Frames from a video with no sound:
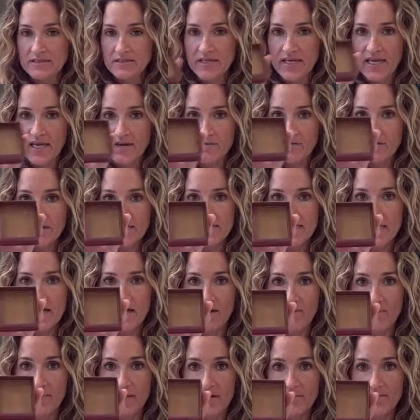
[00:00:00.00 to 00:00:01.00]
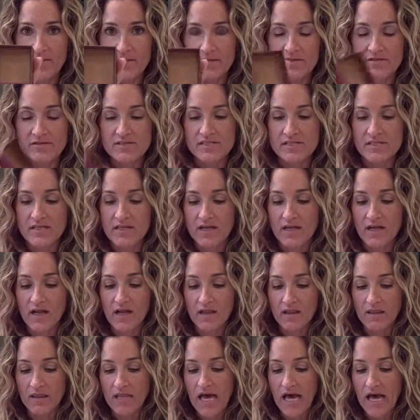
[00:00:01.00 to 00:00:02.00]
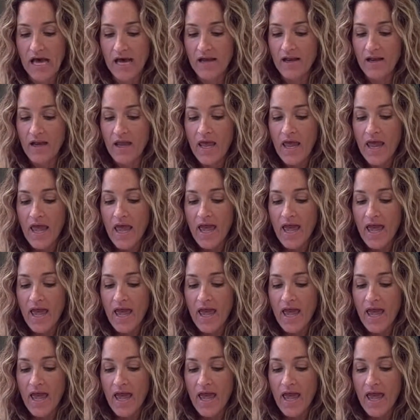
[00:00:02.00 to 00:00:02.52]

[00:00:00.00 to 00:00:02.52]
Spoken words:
you can't really tell, but I've been using it a lot.